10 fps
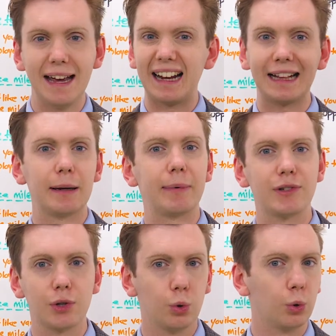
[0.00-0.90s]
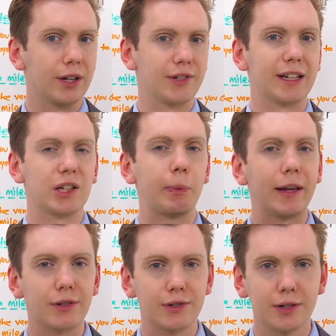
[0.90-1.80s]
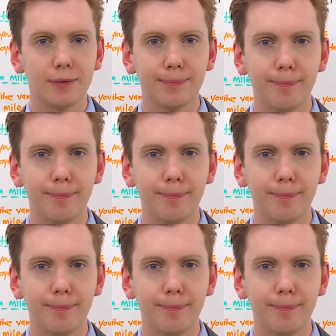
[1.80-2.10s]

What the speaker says: and claim it all as an expense.